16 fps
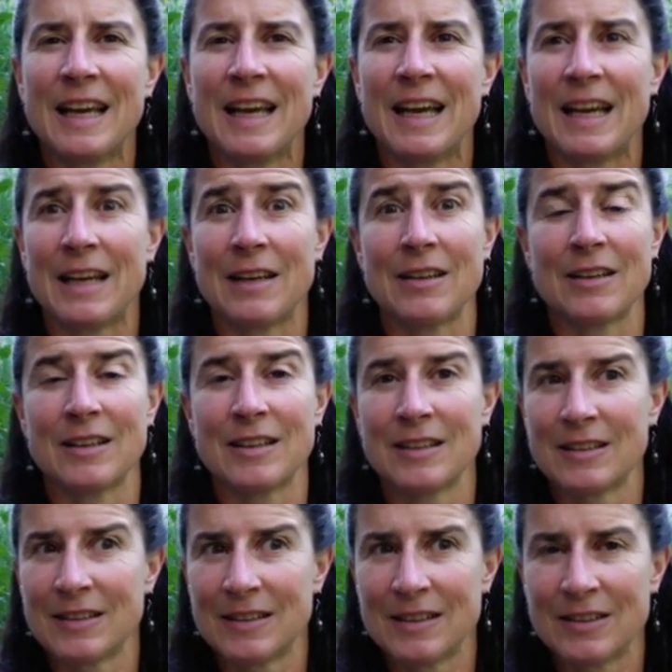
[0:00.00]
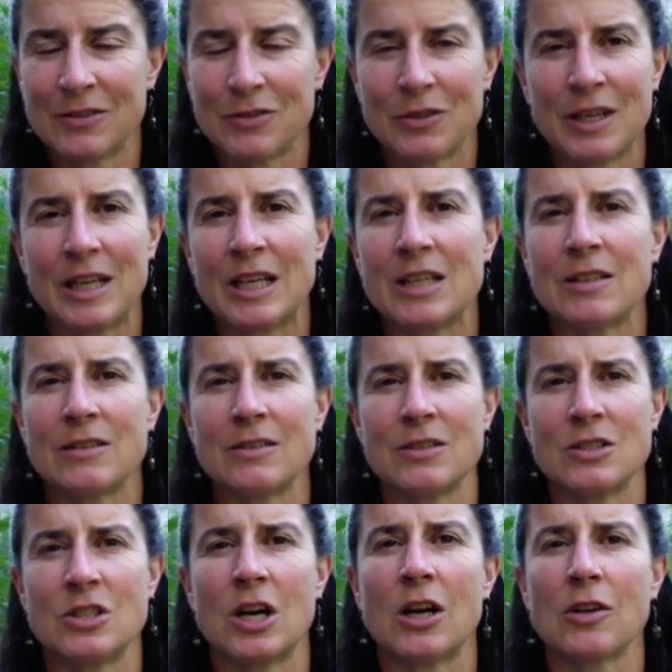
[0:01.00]
and reading
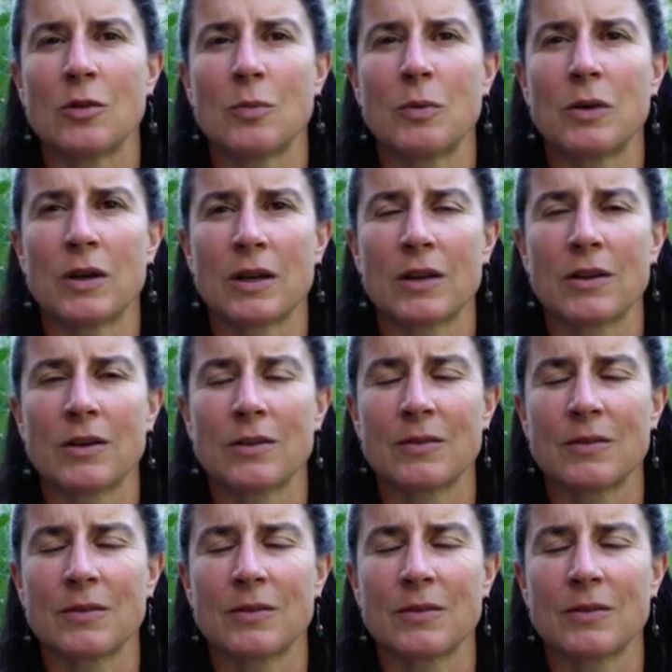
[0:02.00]
John's book